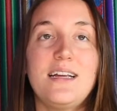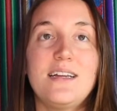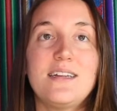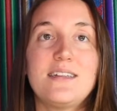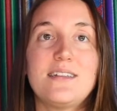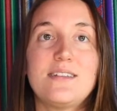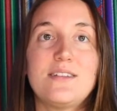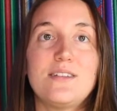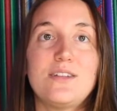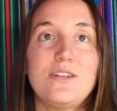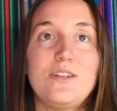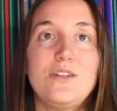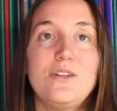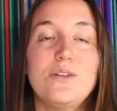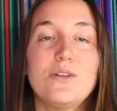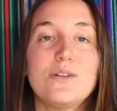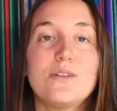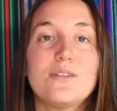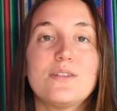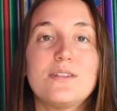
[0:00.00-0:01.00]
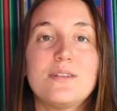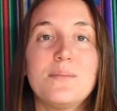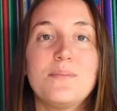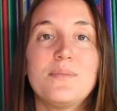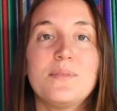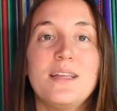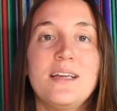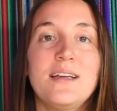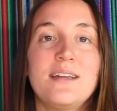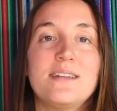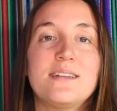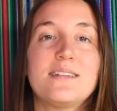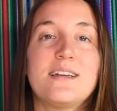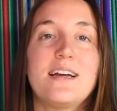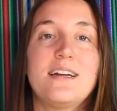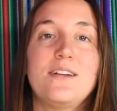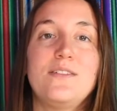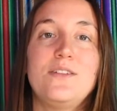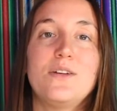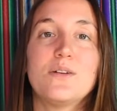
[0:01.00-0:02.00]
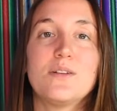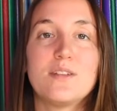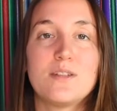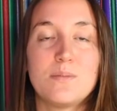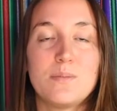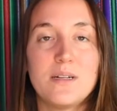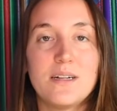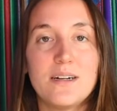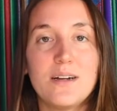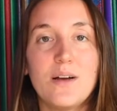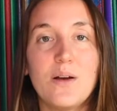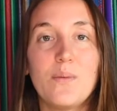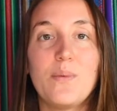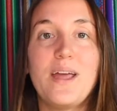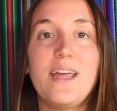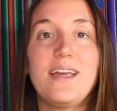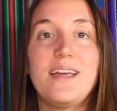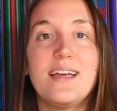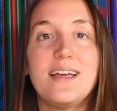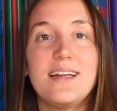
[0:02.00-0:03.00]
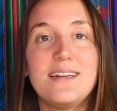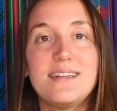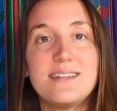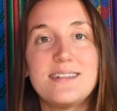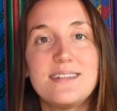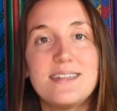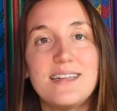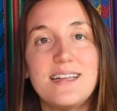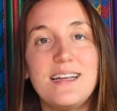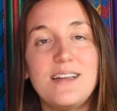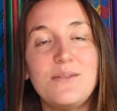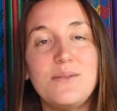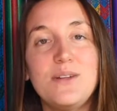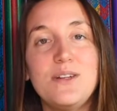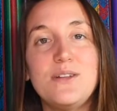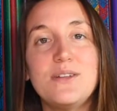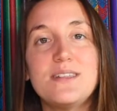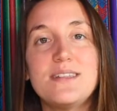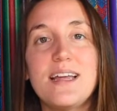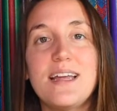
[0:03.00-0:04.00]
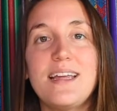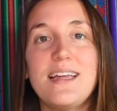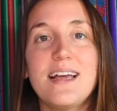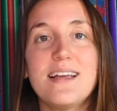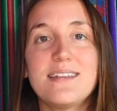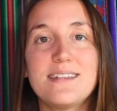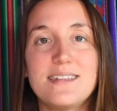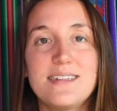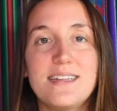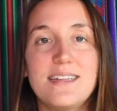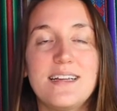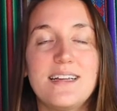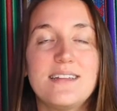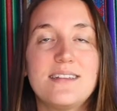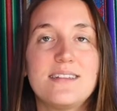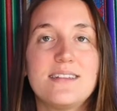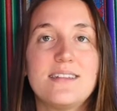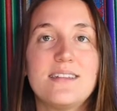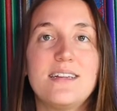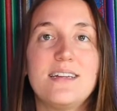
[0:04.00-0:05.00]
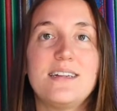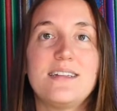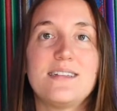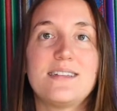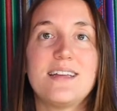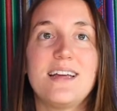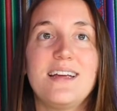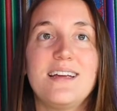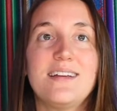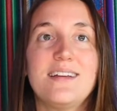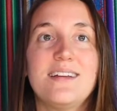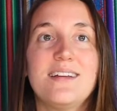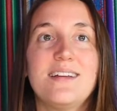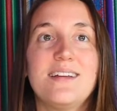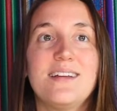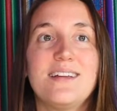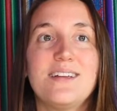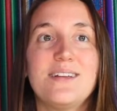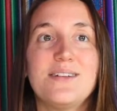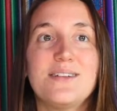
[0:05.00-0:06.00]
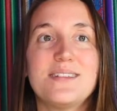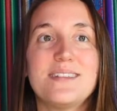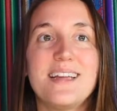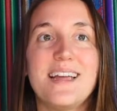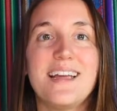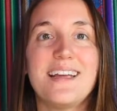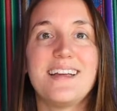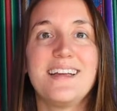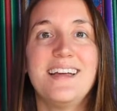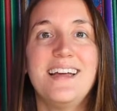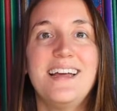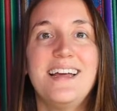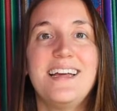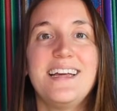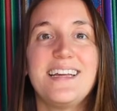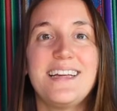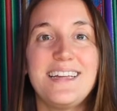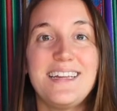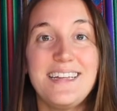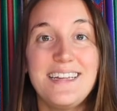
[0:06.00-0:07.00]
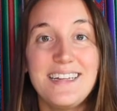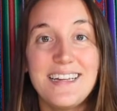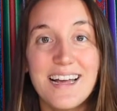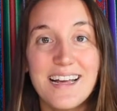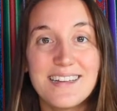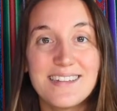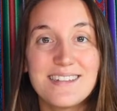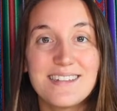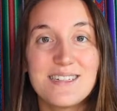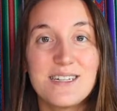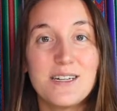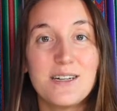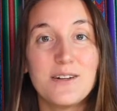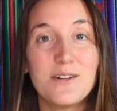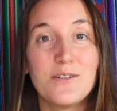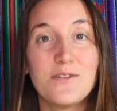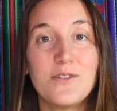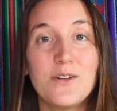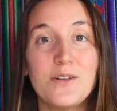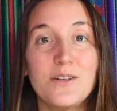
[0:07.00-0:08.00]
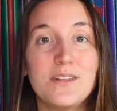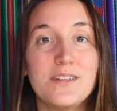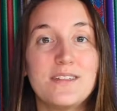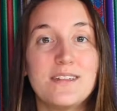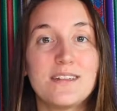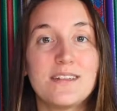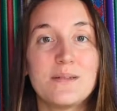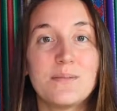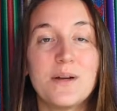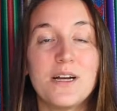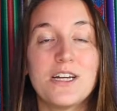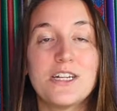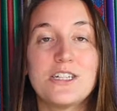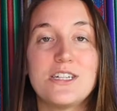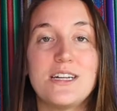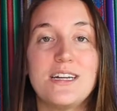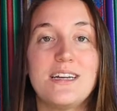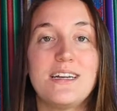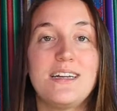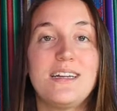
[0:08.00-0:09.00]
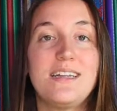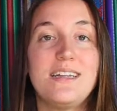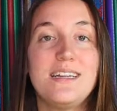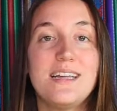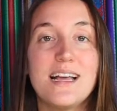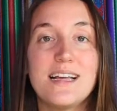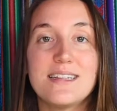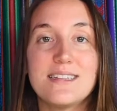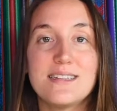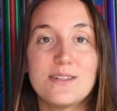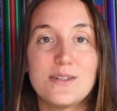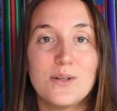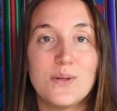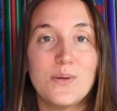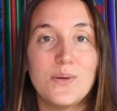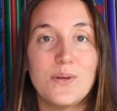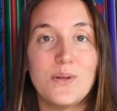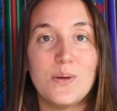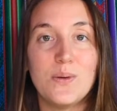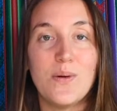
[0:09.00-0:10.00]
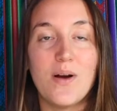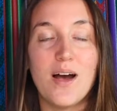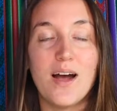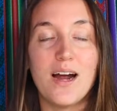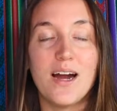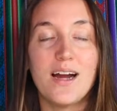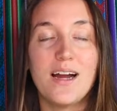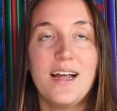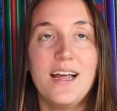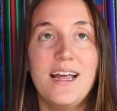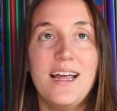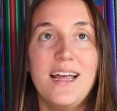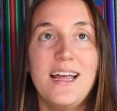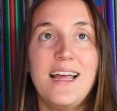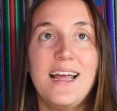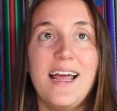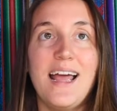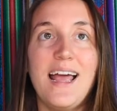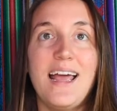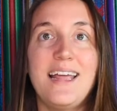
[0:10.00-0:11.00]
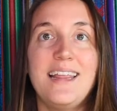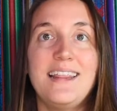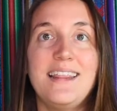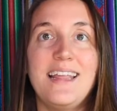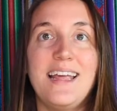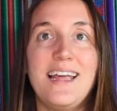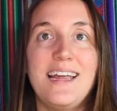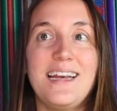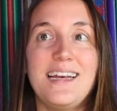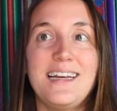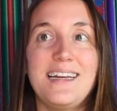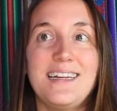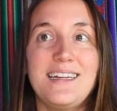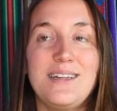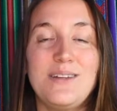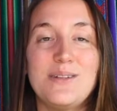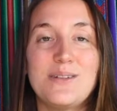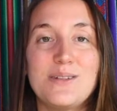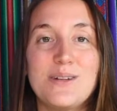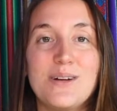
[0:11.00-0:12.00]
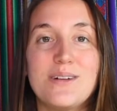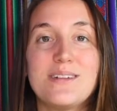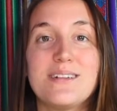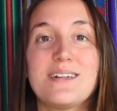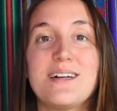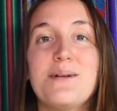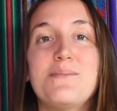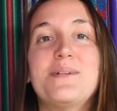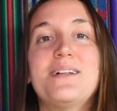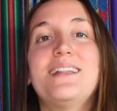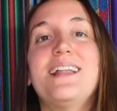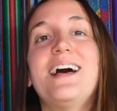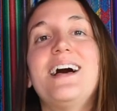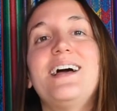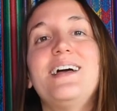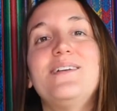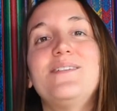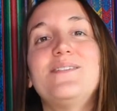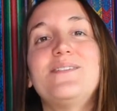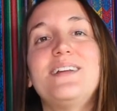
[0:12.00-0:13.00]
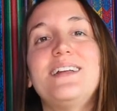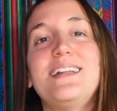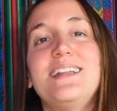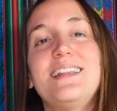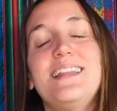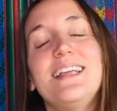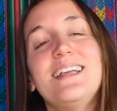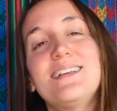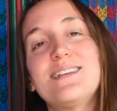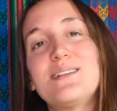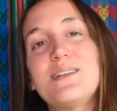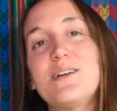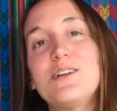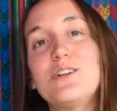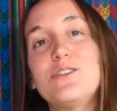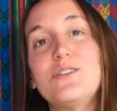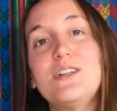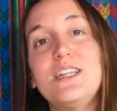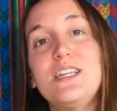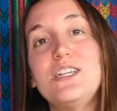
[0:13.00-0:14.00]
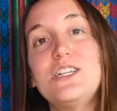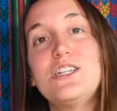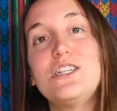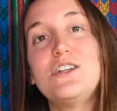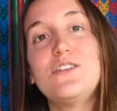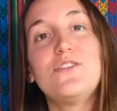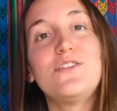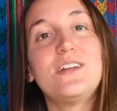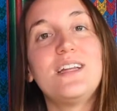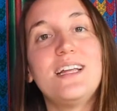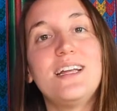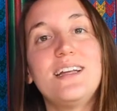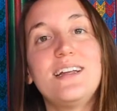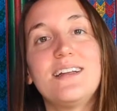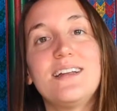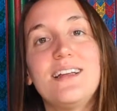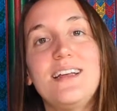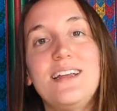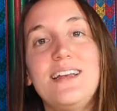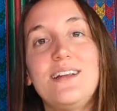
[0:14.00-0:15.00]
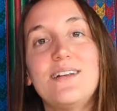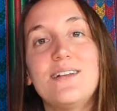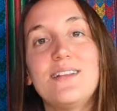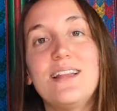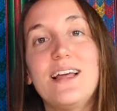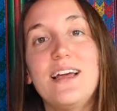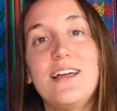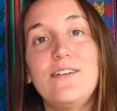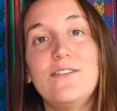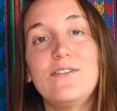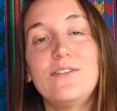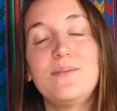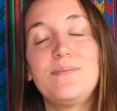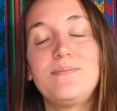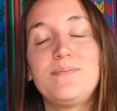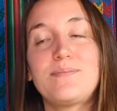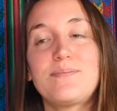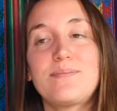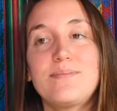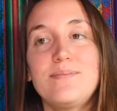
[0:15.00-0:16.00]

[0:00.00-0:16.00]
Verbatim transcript: It's your something inside of your spirit awakens, and when you say yes to this, it's like you're saying yes to your fullest expression, yes to who you are. And then you start to come alive and things start really shifting in your life